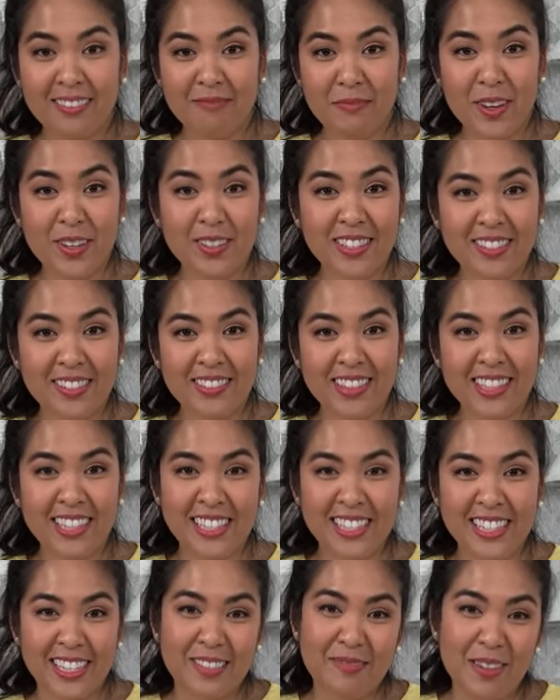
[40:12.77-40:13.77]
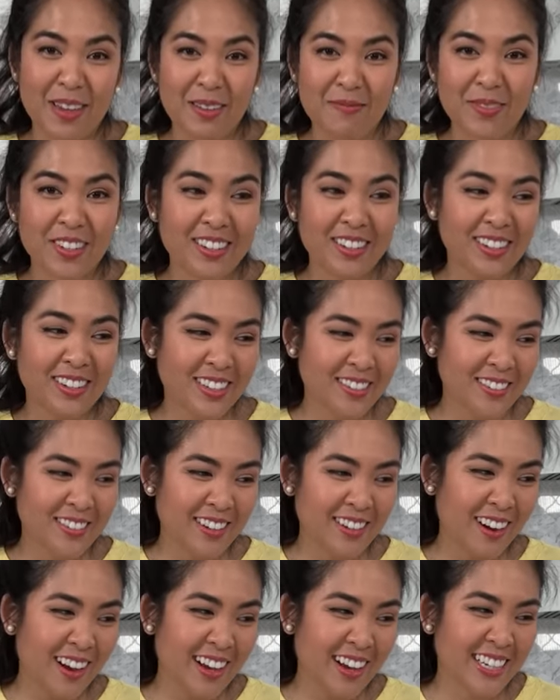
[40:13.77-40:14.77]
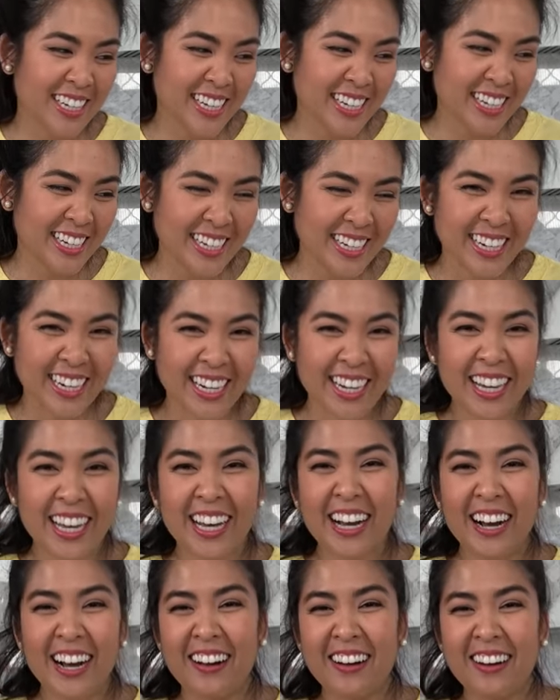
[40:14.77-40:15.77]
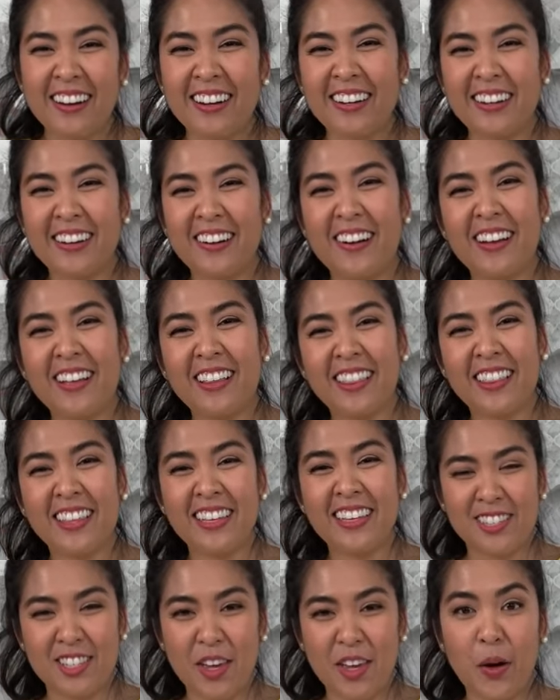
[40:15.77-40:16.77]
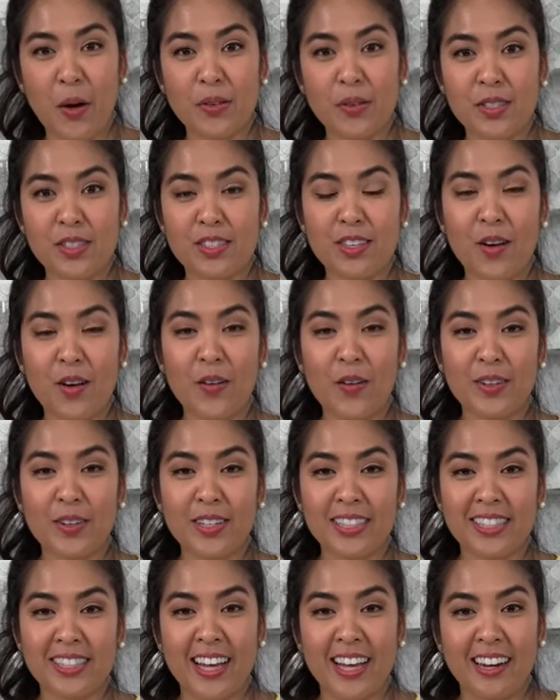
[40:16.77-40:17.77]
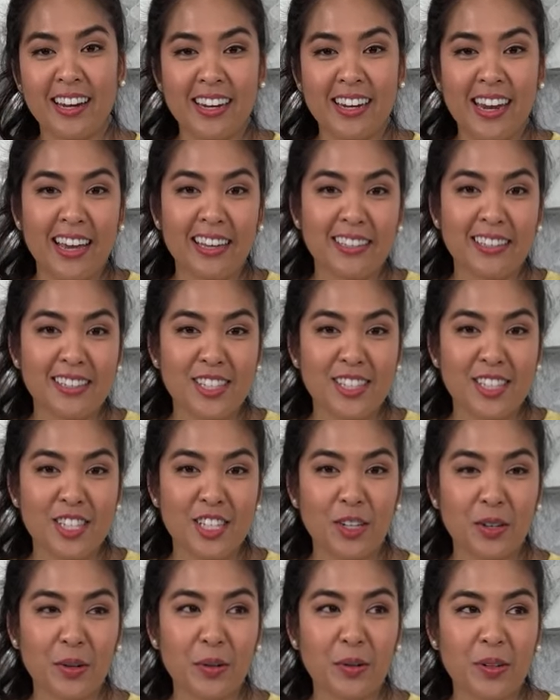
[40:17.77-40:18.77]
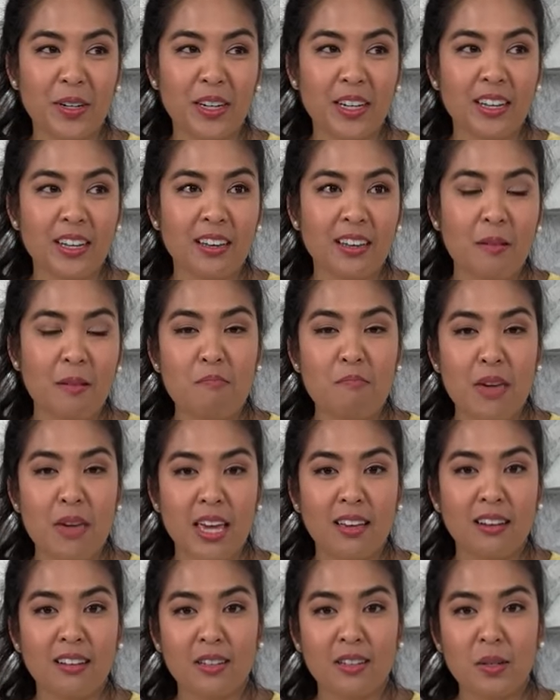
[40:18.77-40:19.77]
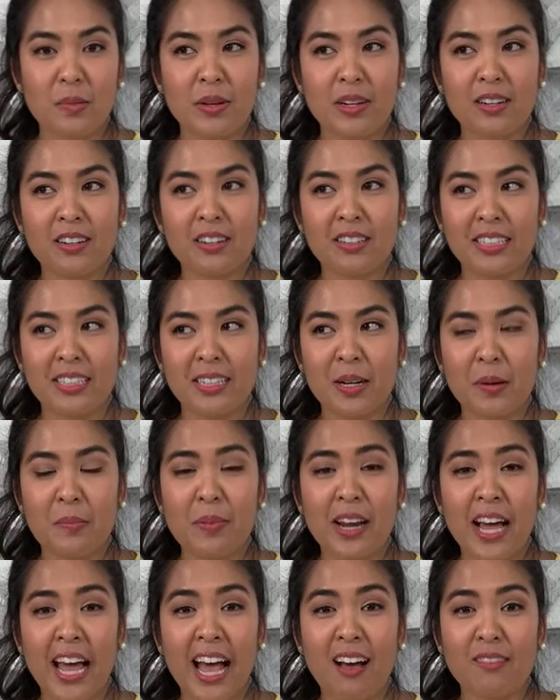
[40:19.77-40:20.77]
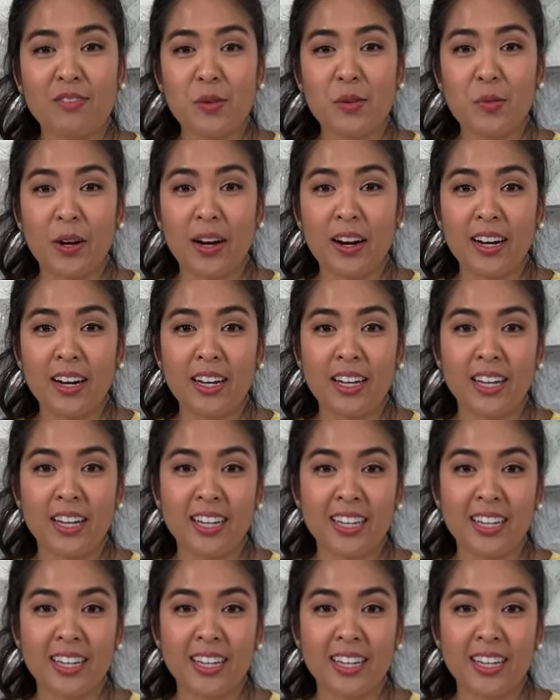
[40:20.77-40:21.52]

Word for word: most of the 6 people who are on here are on the East Coast, so it's kind of nice to make it a little bit earlier, but I have to work